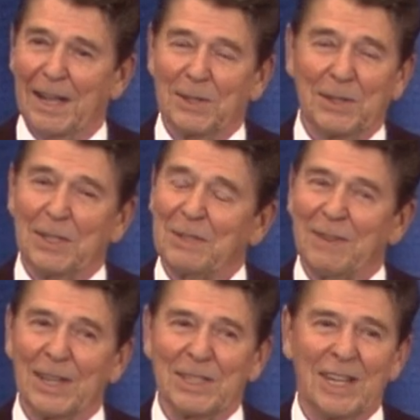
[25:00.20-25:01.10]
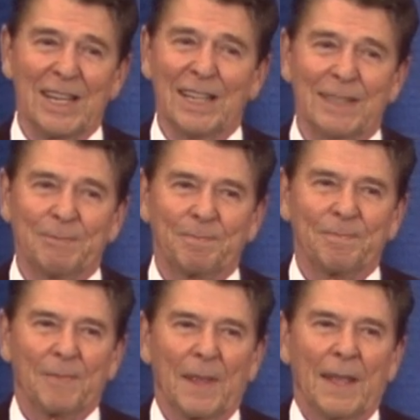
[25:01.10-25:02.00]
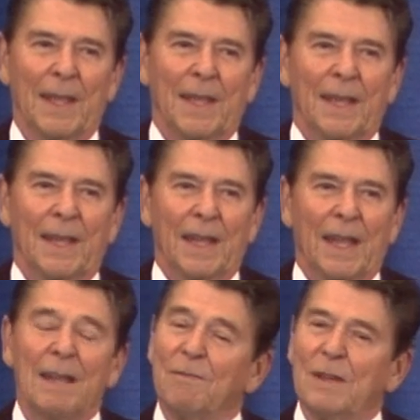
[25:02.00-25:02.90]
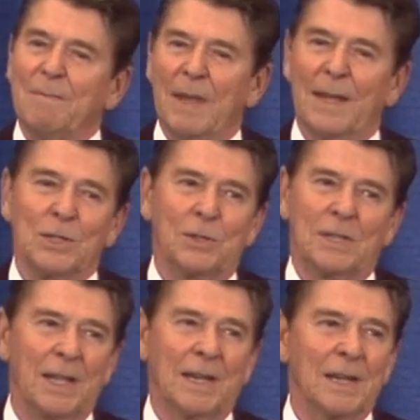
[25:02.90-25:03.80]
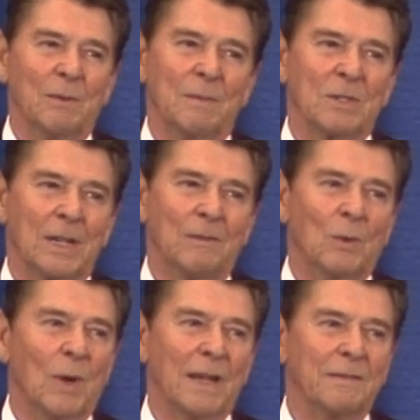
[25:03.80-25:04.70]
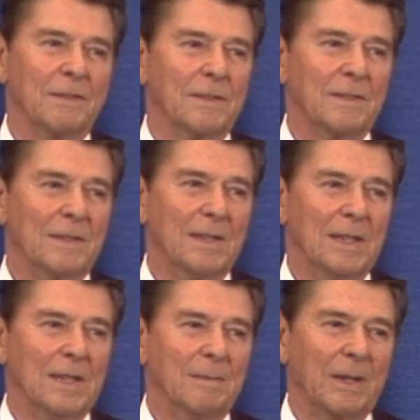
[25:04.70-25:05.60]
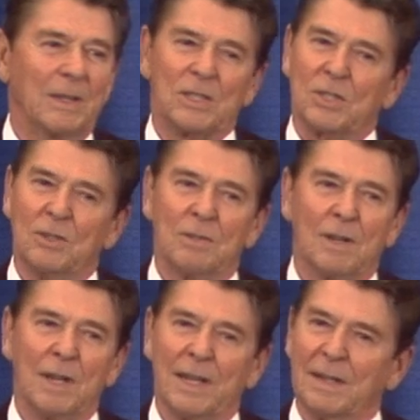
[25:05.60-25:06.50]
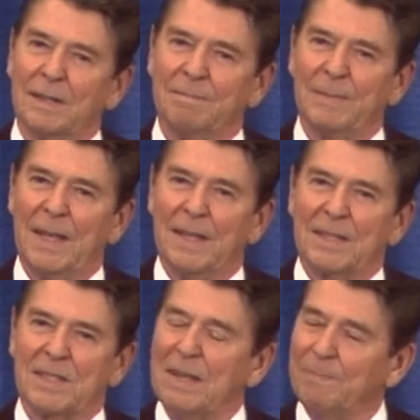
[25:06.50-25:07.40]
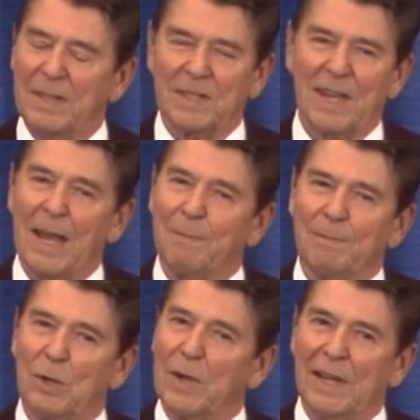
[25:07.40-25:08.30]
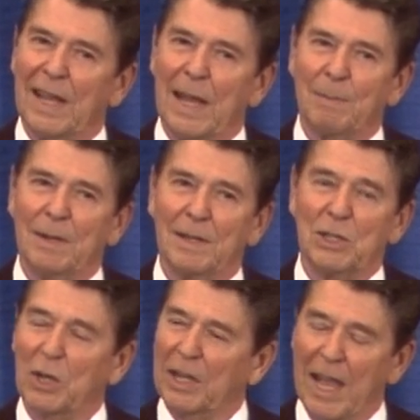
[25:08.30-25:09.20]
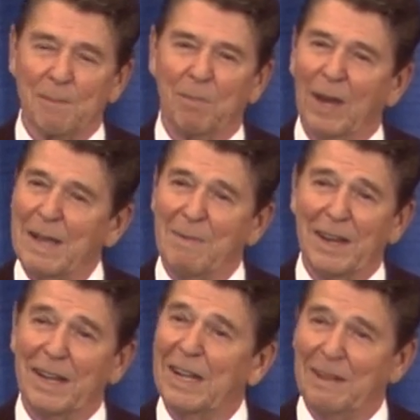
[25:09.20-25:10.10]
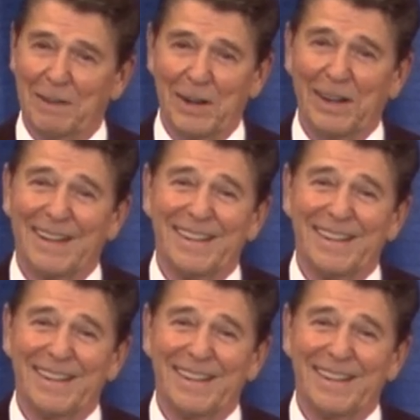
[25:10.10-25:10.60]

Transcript: I heard this fella say, "Every man should take unto himself a wife, because sooner or later, something's going to happen that you can't blame on the governor.